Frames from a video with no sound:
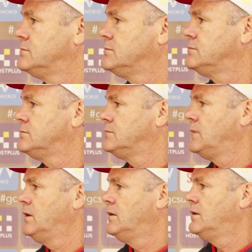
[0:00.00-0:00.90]

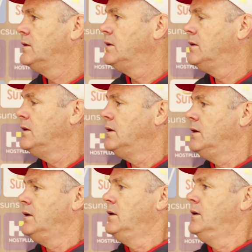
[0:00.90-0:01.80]
It'll
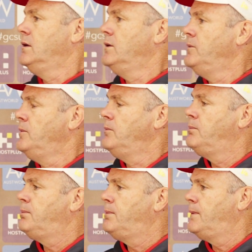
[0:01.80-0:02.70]
lower
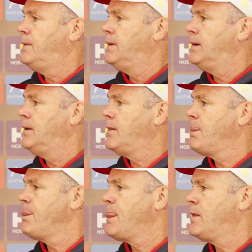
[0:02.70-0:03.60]
the view that
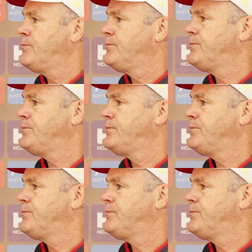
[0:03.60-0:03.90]
it's a